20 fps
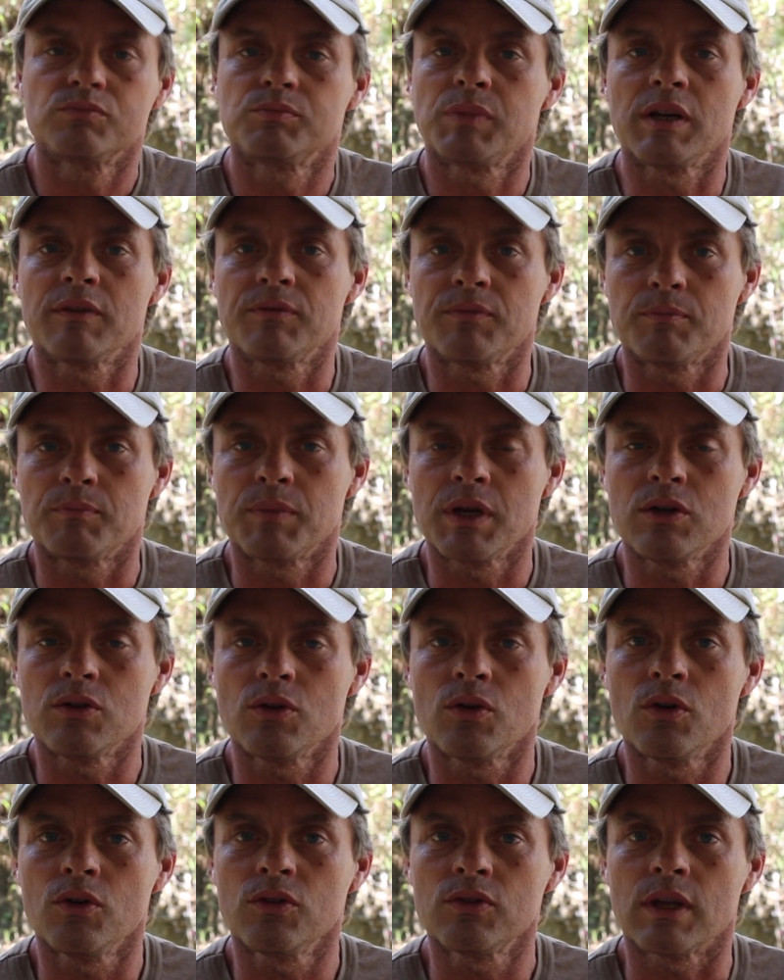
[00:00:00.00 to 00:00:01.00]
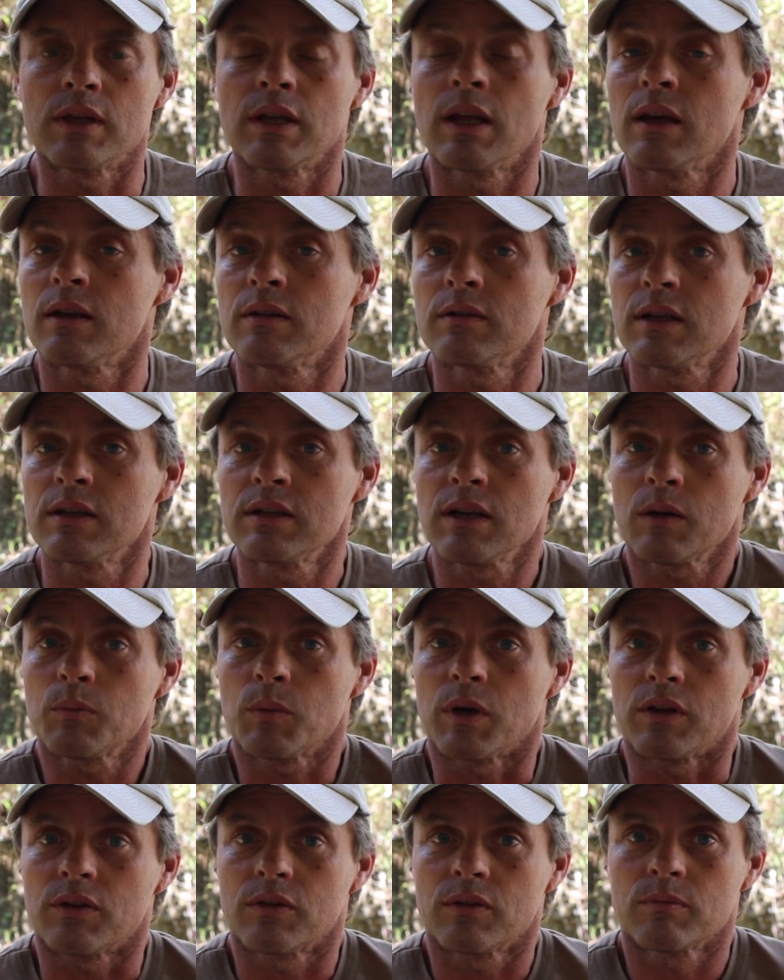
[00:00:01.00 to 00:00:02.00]
been used and they're done
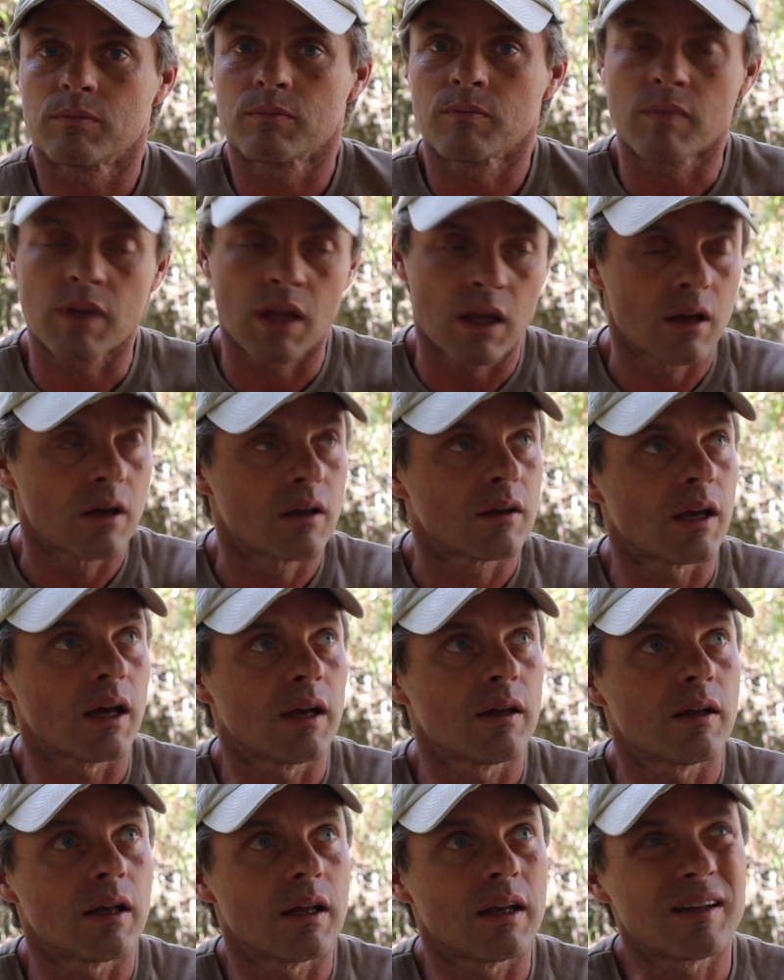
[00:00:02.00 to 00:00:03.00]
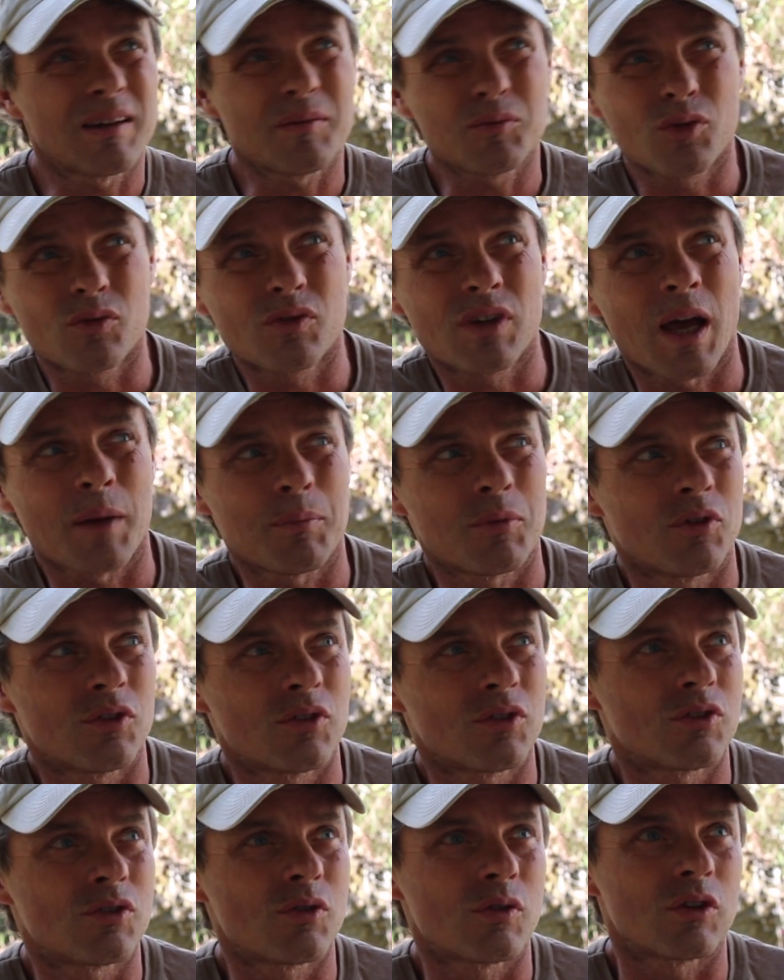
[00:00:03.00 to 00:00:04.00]
with. Okay? It sometimes
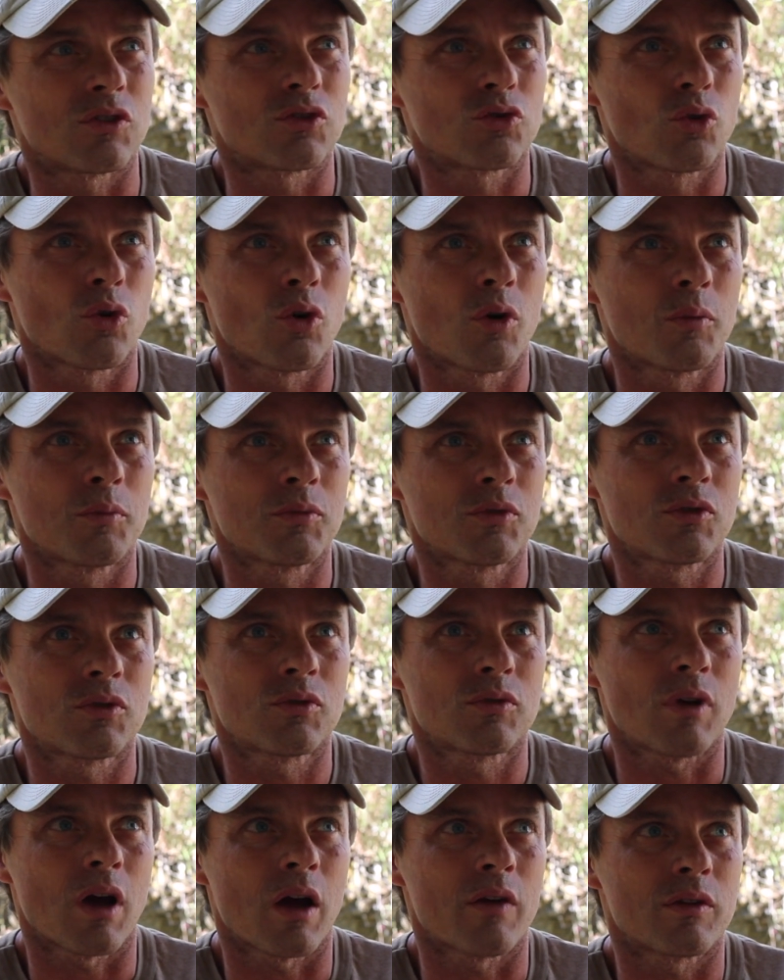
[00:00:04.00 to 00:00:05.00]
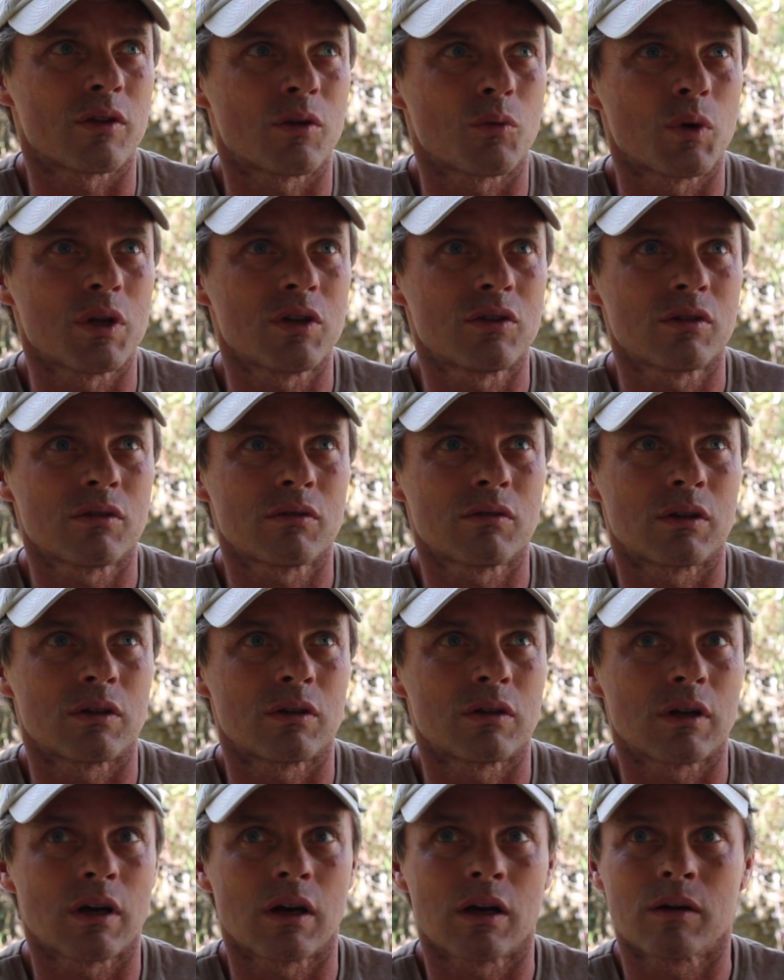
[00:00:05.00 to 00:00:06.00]
happens during the storms over the winter
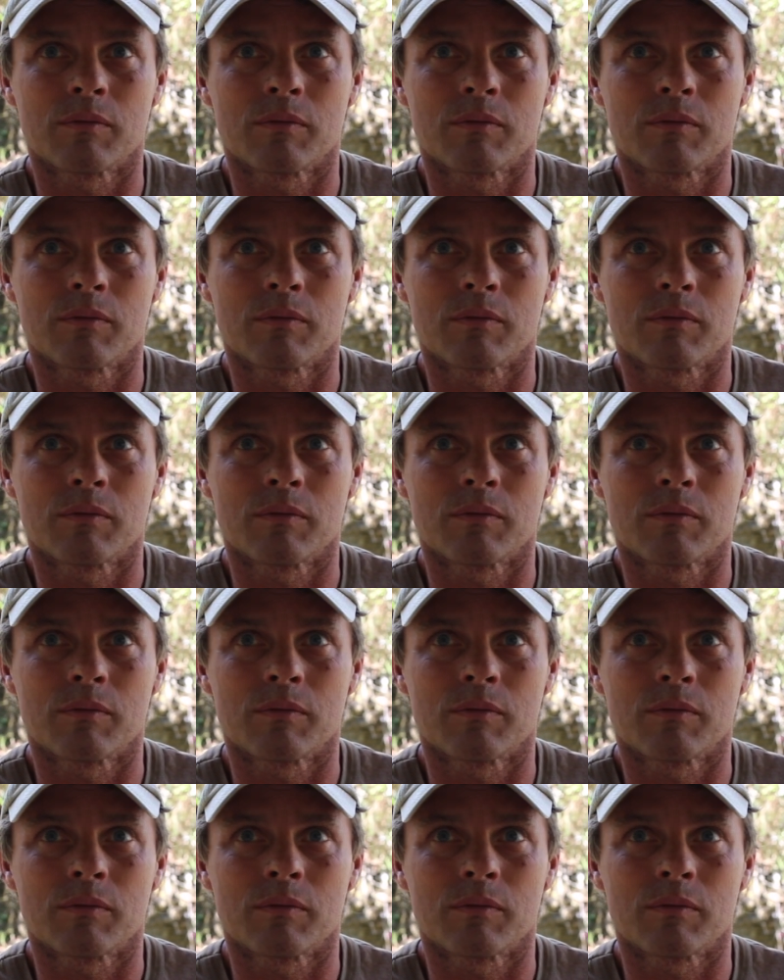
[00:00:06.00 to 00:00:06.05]
and